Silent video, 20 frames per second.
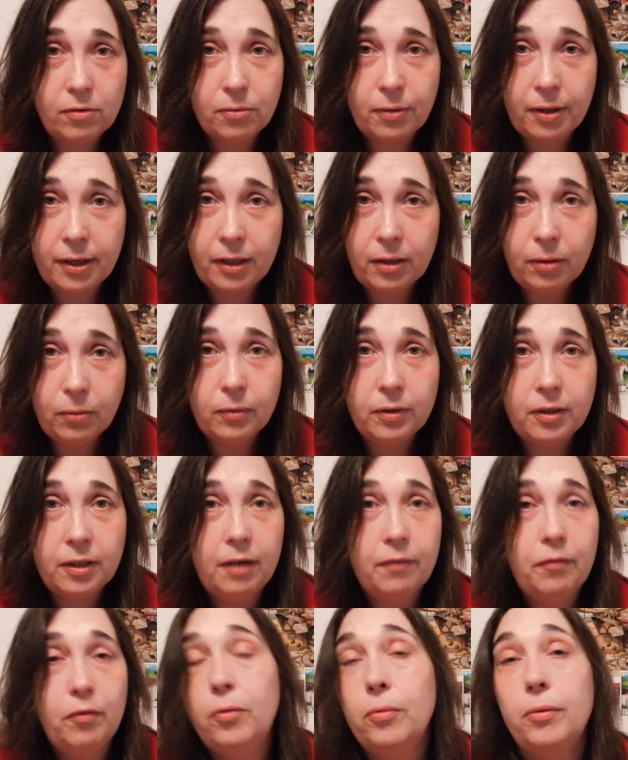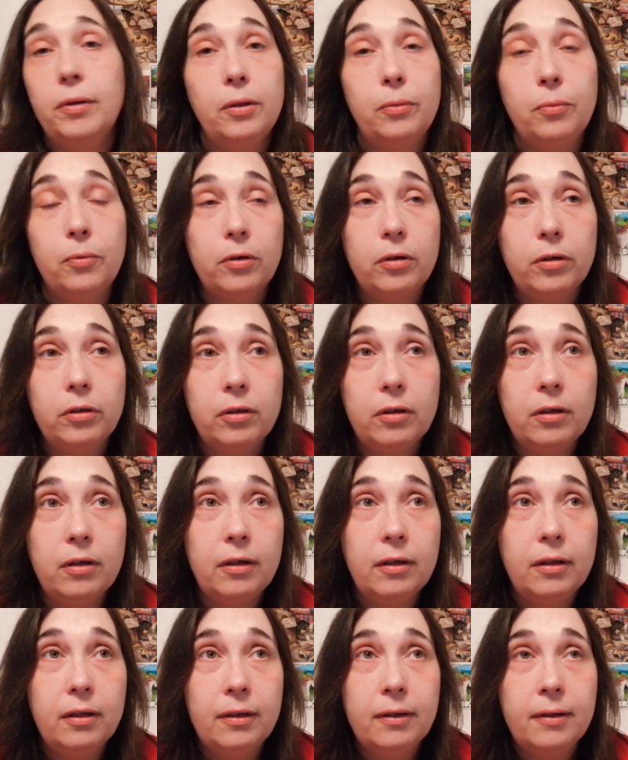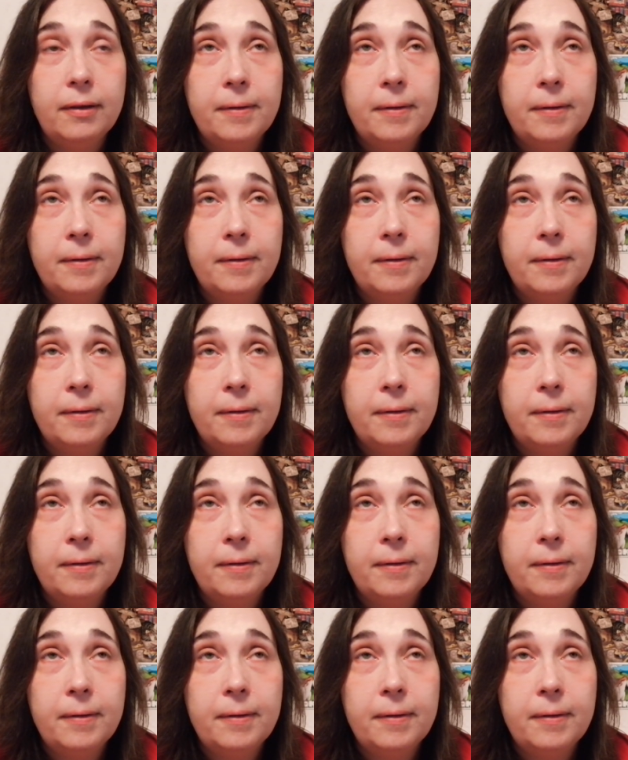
training which I've already worked on